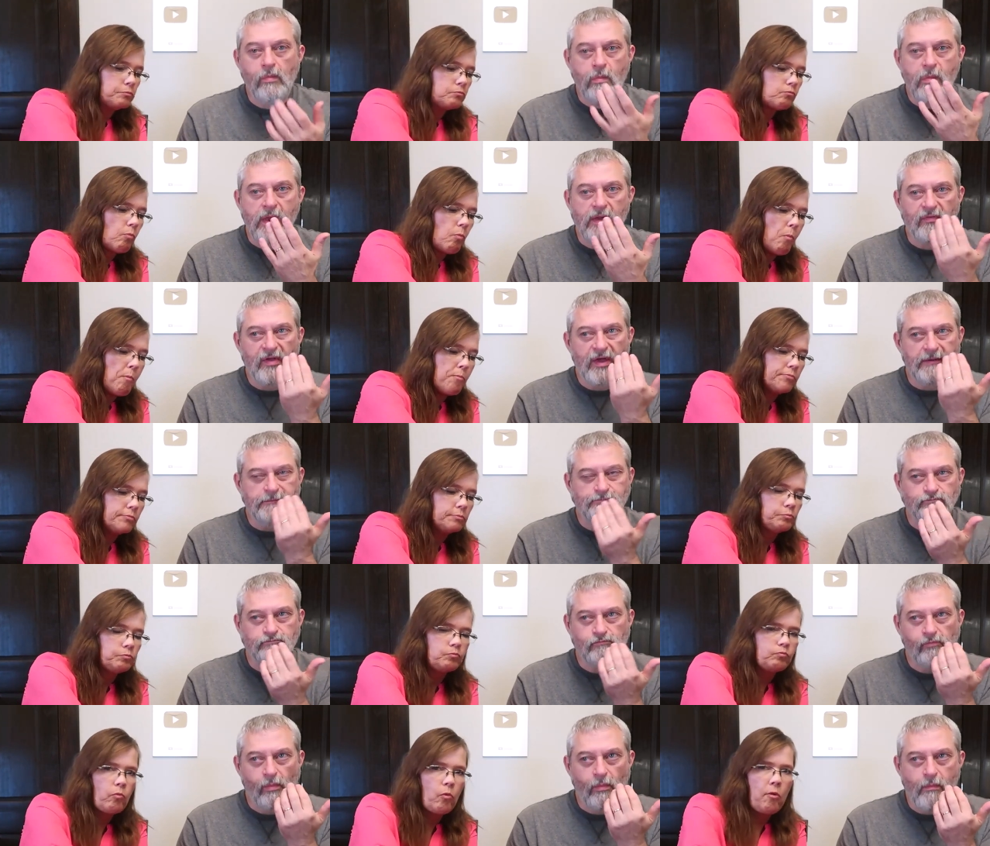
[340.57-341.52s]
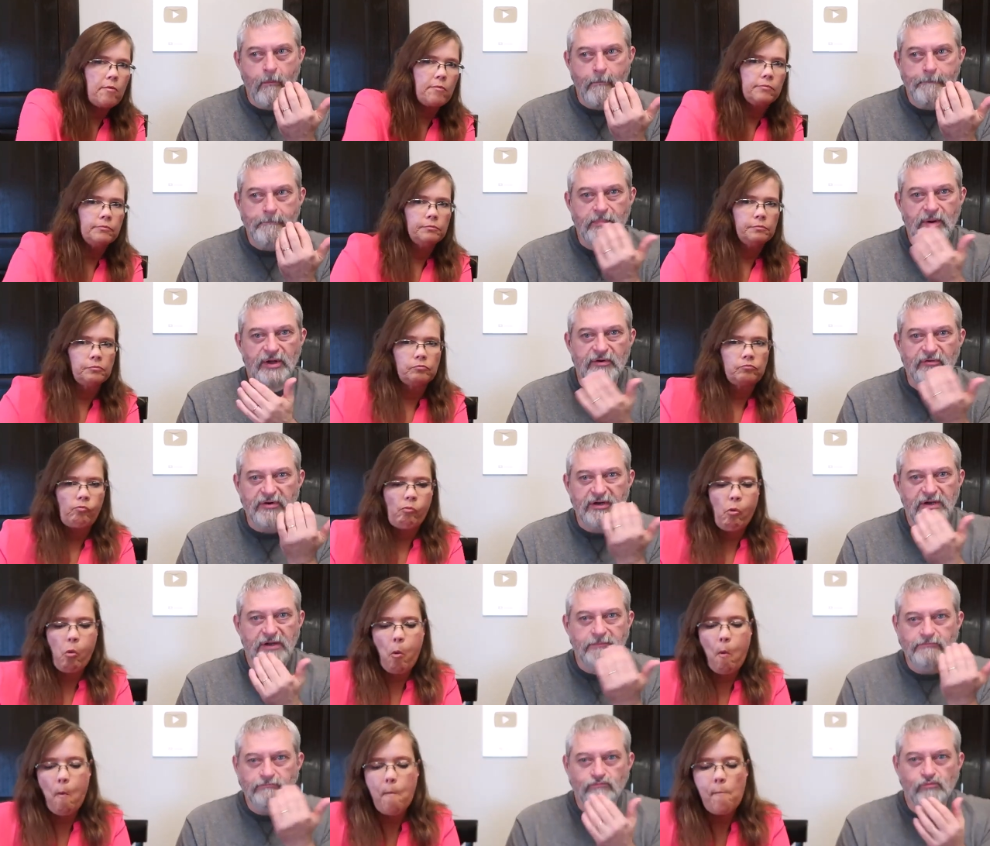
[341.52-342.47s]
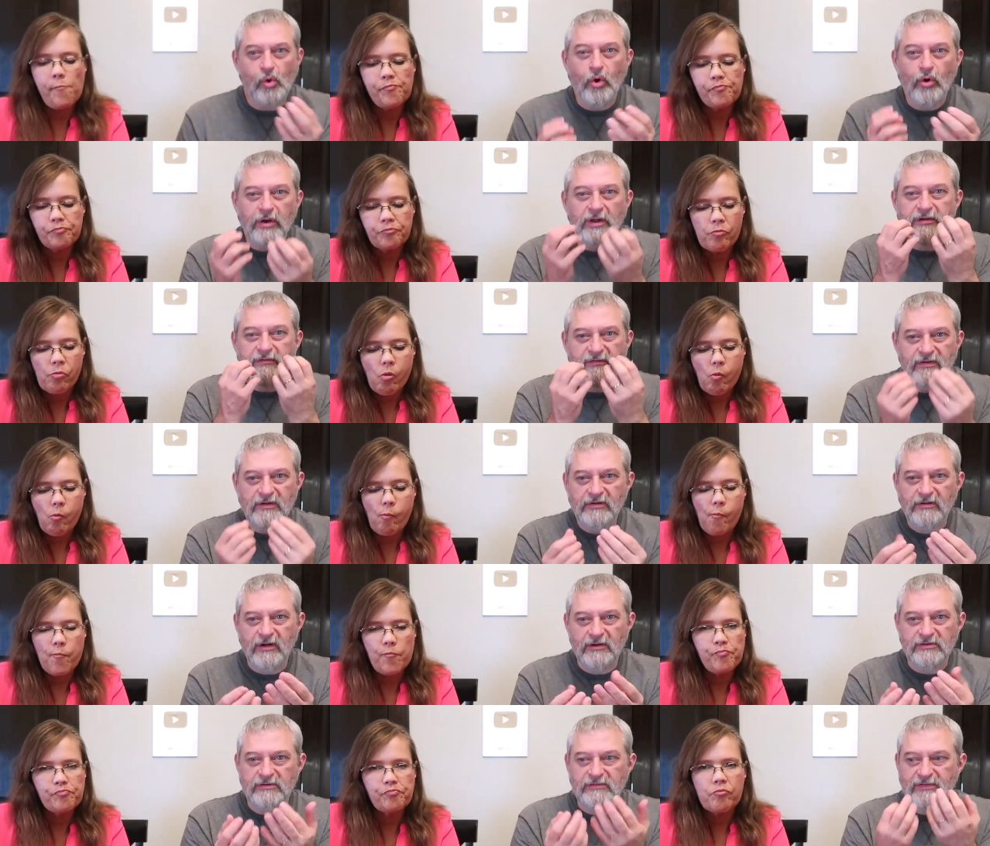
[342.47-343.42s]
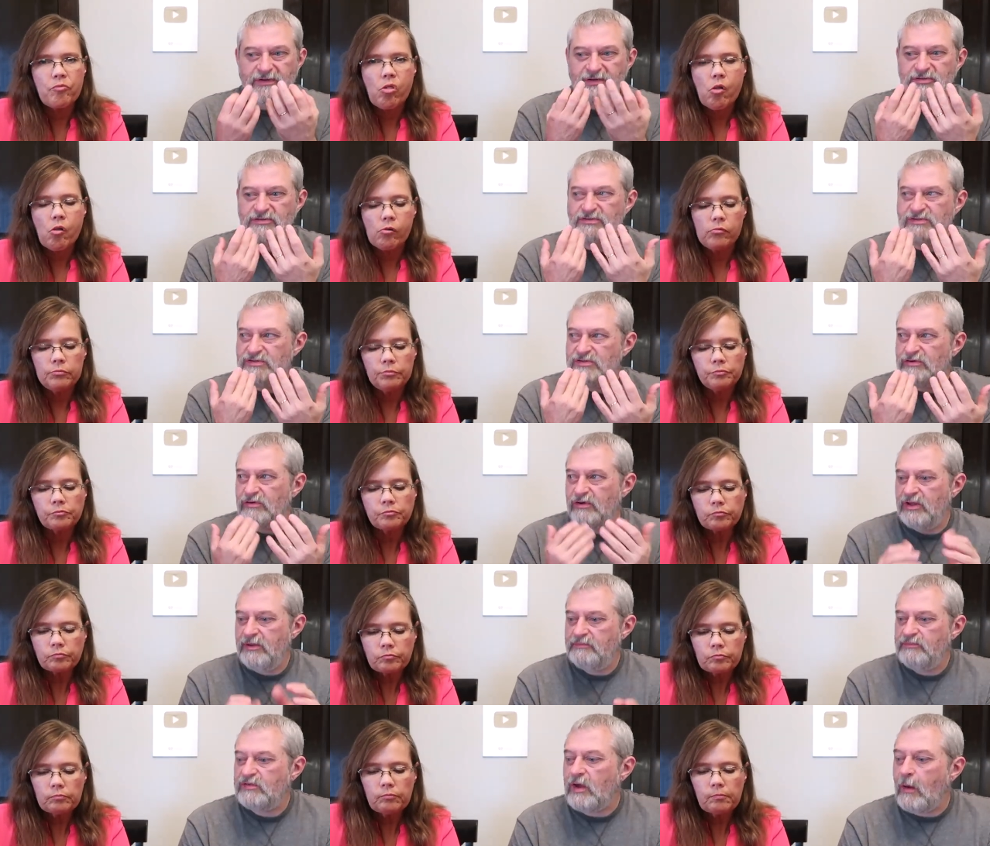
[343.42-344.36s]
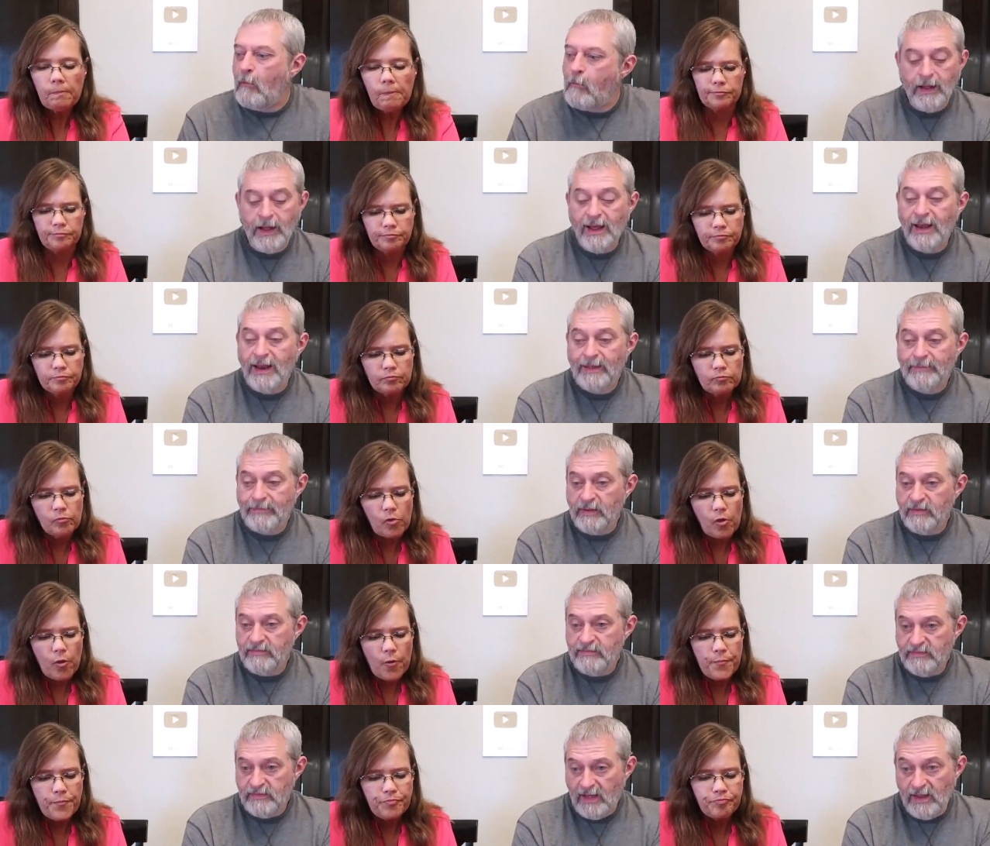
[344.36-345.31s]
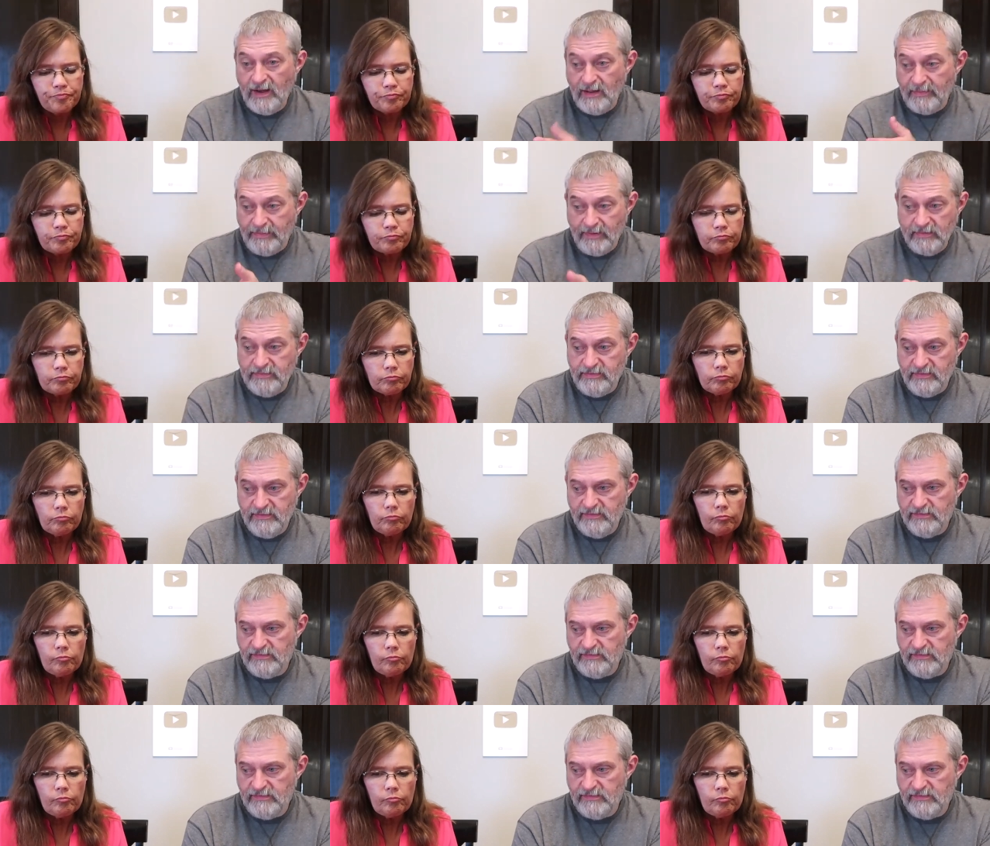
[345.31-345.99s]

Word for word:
Speaker 1: like that buttery, oily feel on your fingers and your lips. I like both. I like both of